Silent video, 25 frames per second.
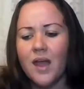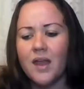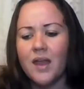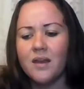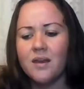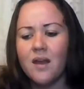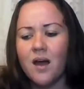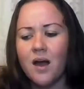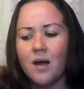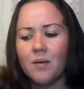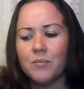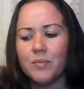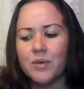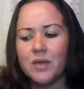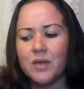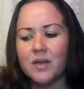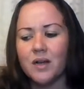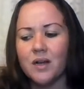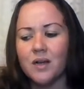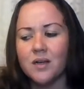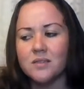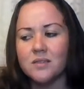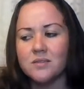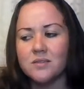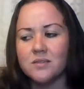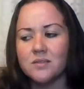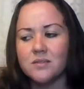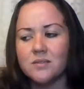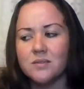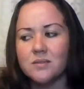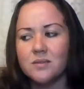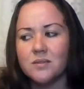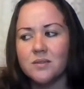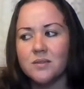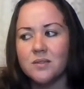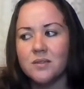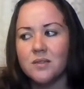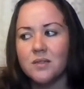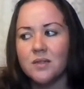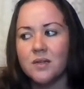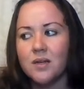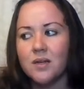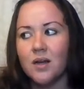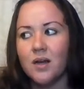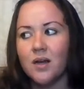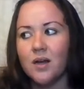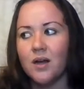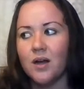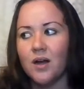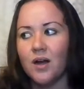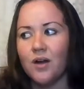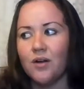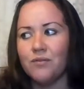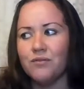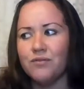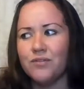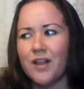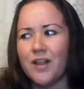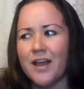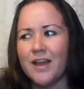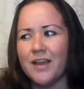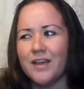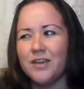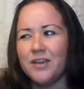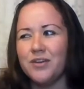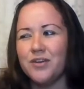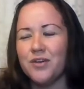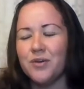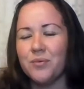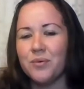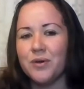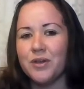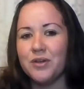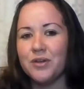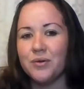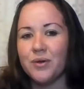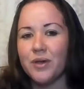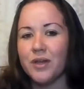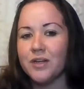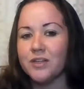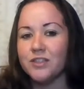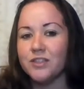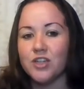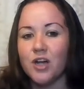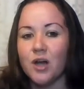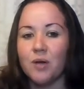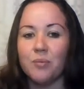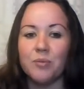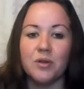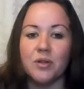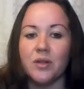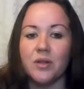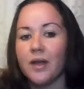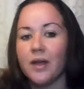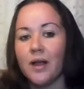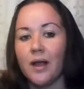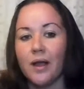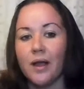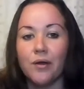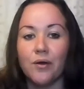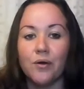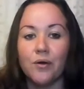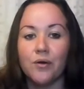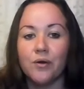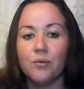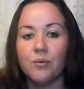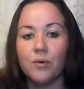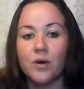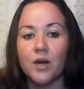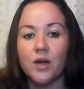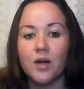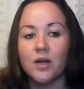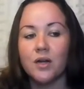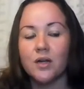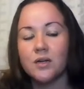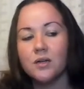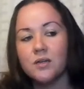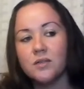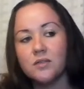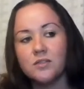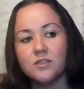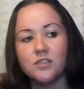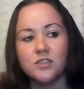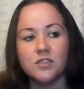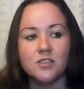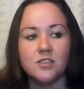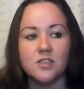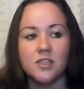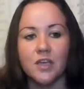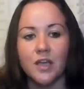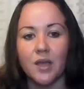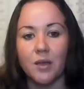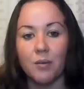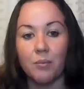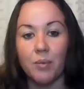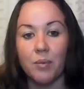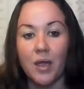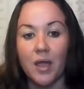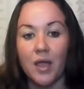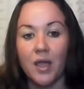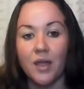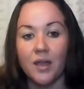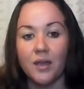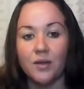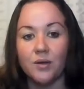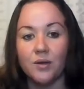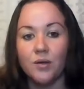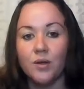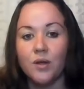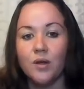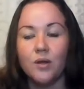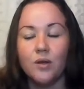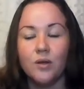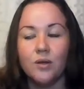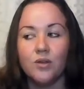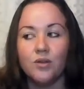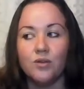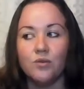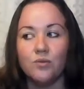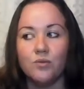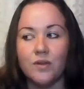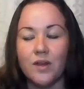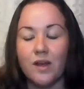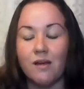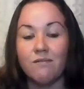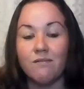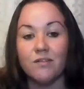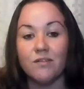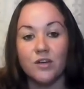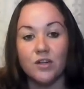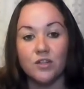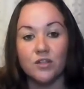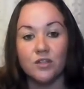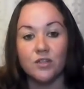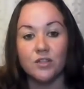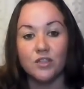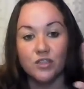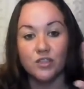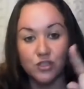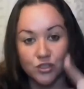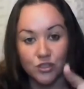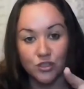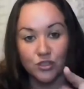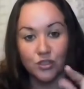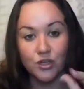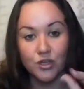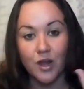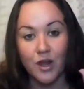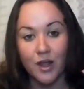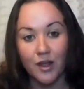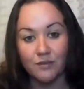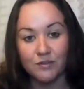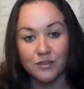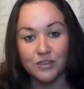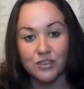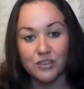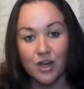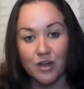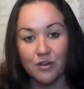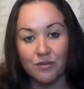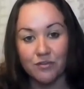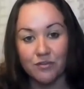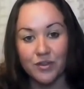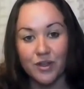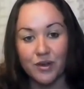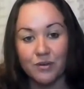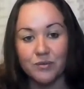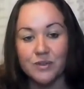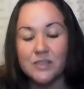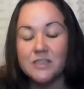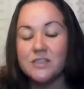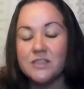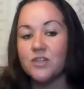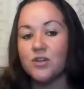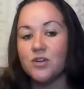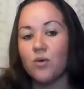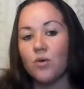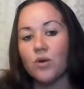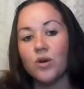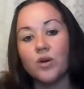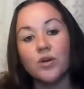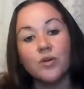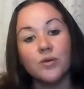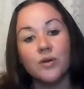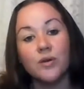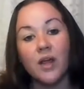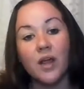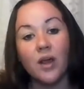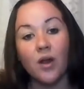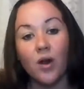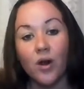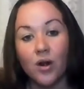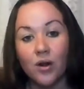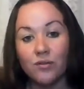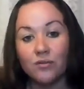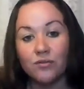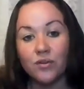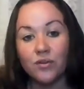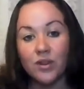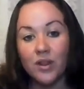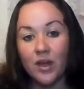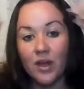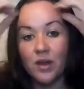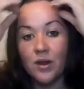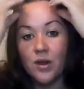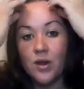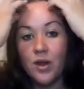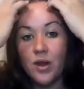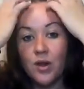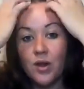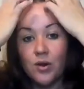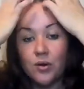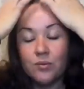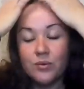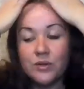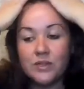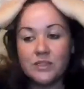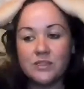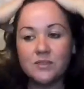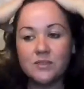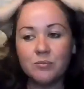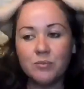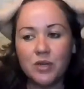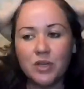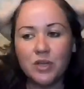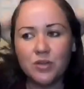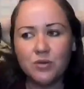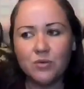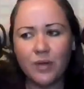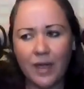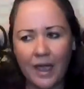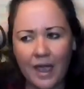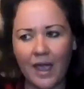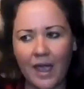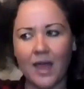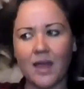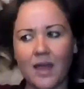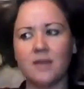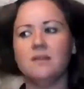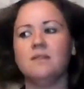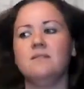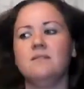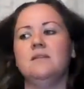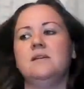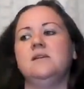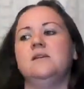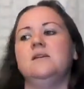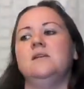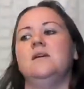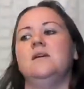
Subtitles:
and not because of, like, you know, when you get a job, you're like, I go to work just to get paid. You definitely should not have a child for that reason, or create art for that reason, but you can.